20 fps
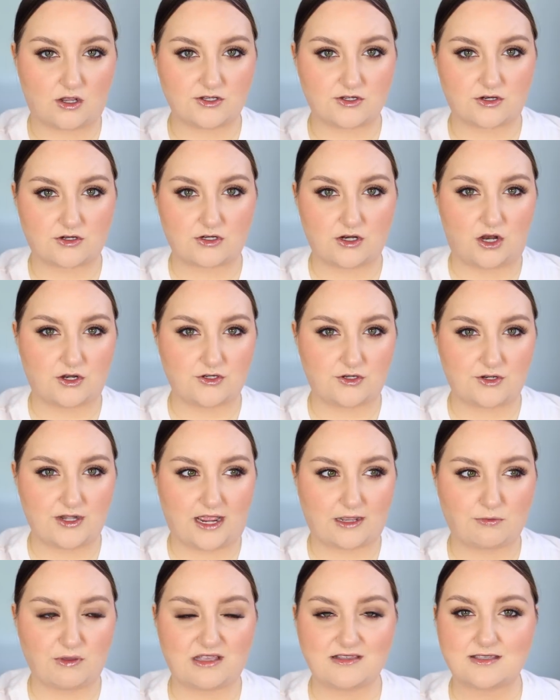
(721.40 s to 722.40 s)
on your, on your
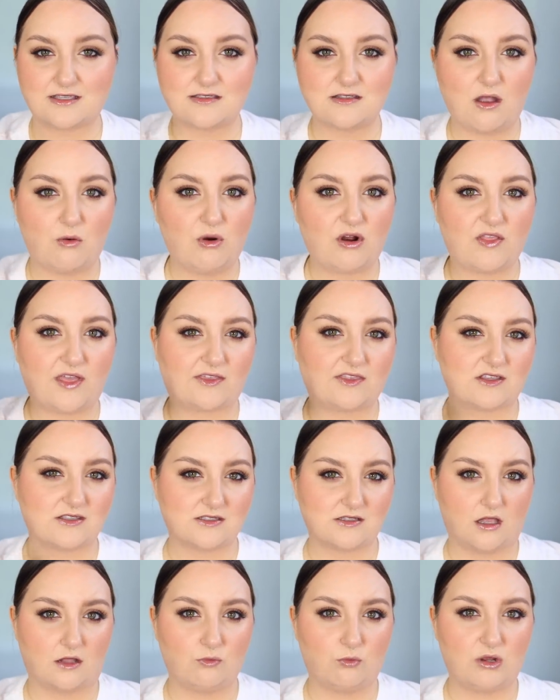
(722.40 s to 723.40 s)
neck because that's not where like the
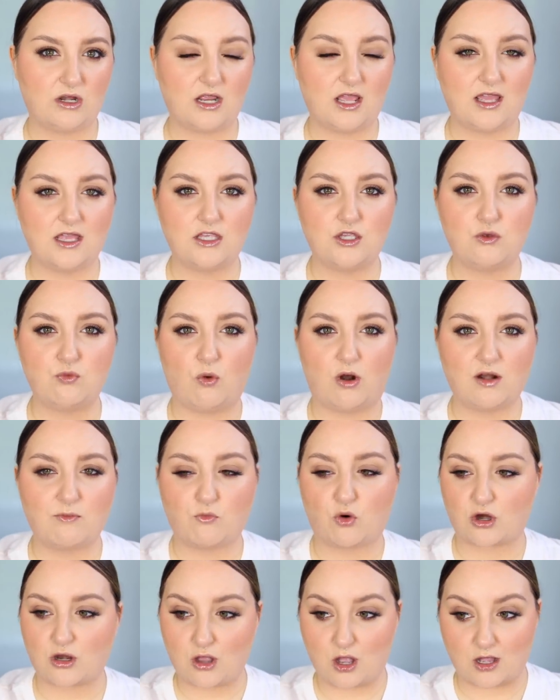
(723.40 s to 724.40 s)
sun would hit. You wanna
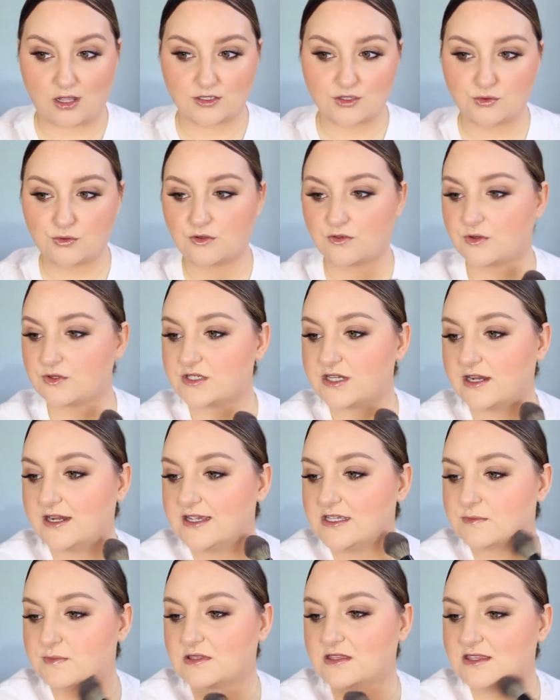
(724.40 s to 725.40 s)
more contour those
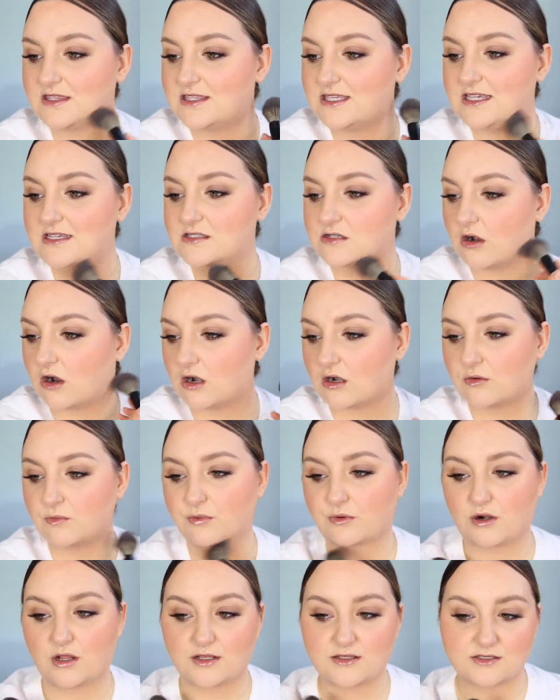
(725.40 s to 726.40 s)
areas, but these aren't
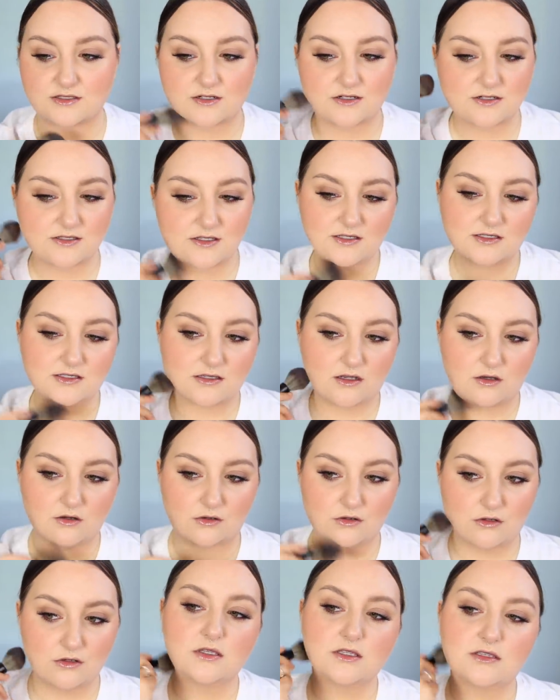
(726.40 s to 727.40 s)
bronzers.
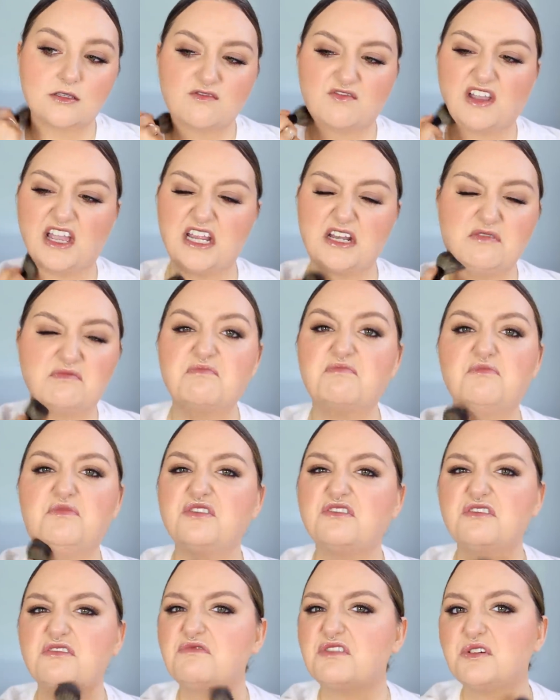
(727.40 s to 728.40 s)
So it's fine,
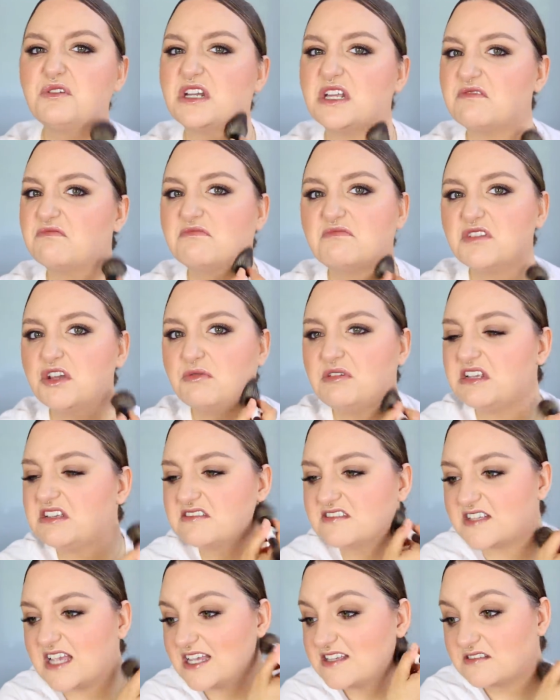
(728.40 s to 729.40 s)
let's do it. Nobody
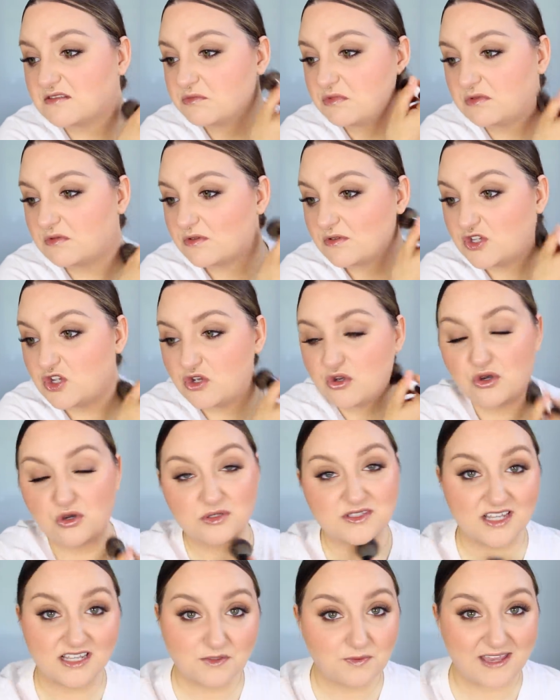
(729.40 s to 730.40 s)
says, who
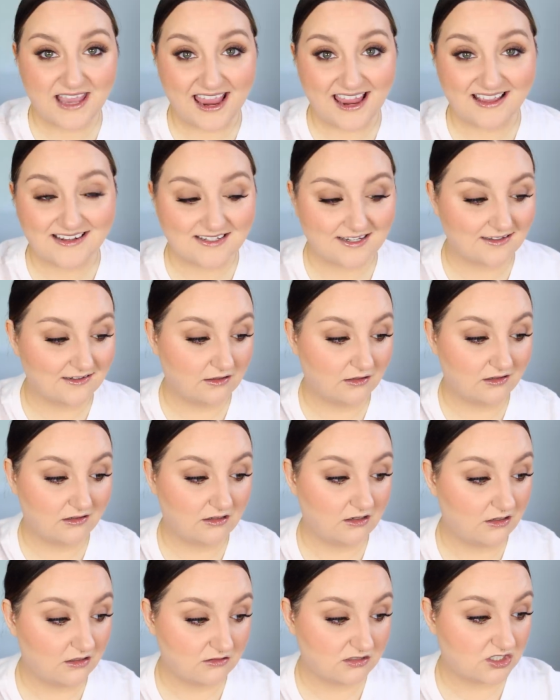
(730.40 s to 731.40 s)
says we can't?
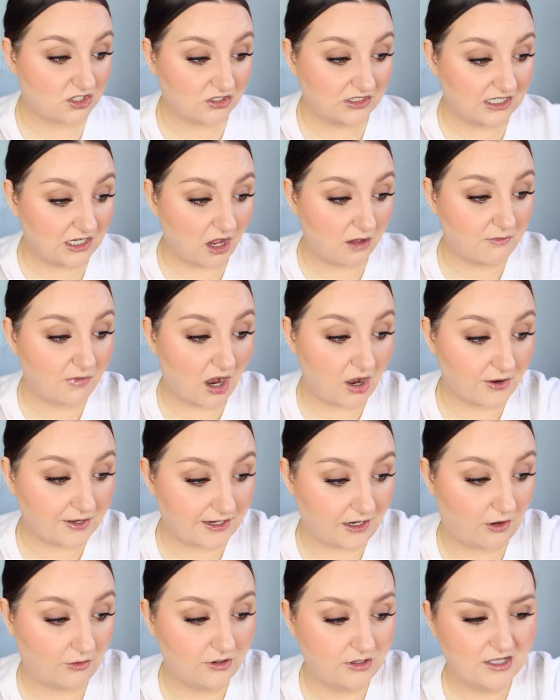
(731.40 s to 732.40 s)
Certainly not
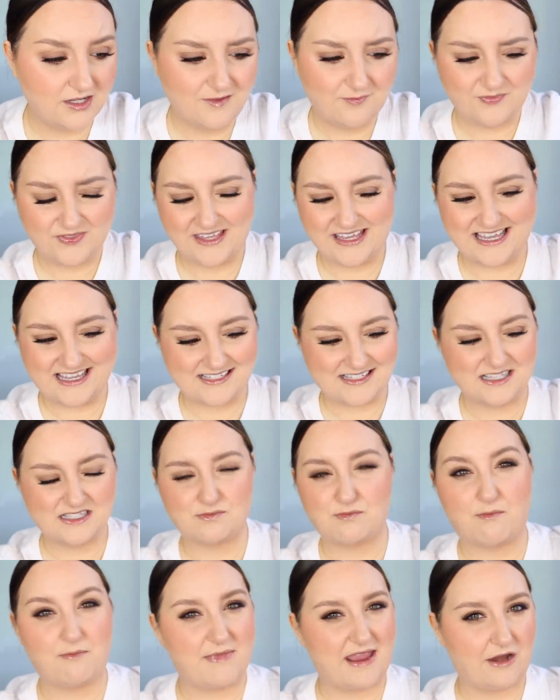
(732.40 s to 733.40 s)
Mario. He says
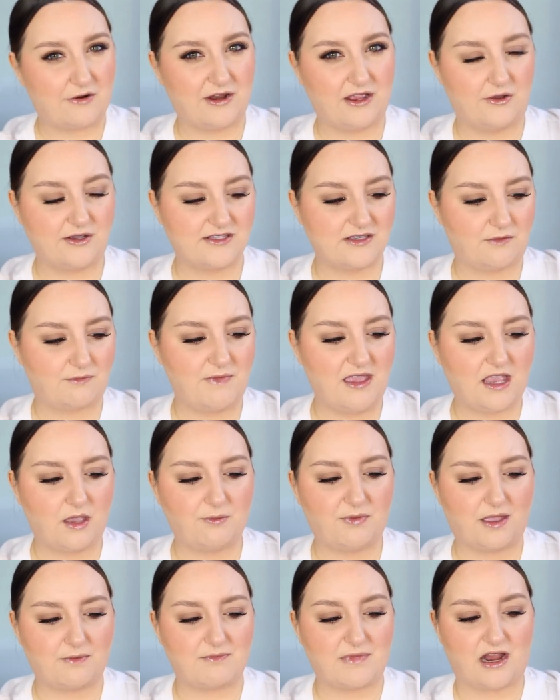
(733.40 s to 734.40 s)
Mario, he said
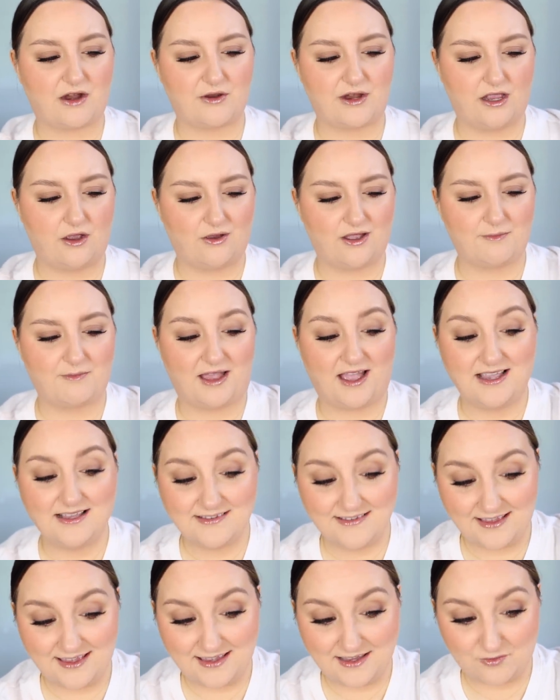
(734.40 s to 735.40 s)
makeup by Mario. Am I
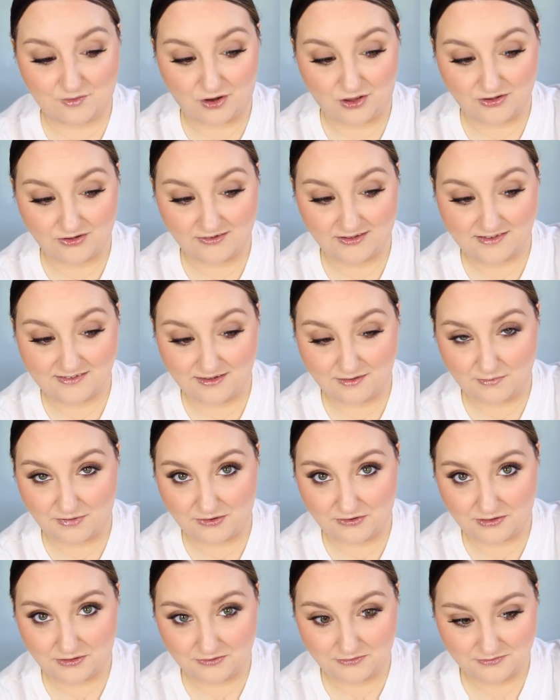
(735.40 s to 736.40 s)
saying it wrong? Is it
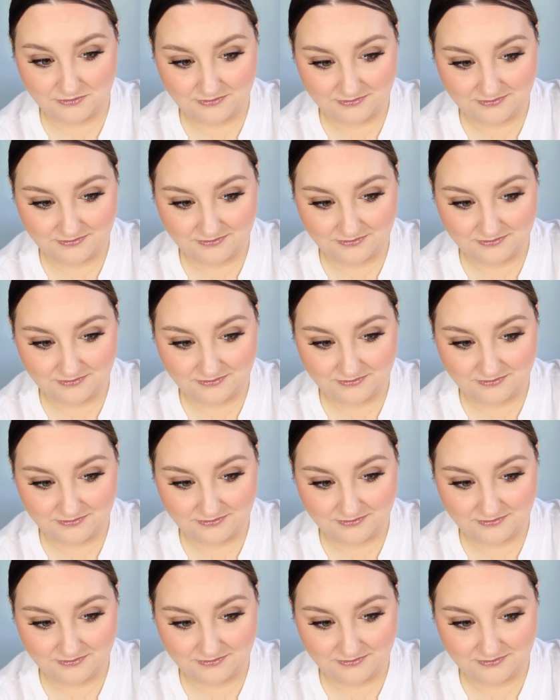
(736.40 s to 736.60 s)
Mario?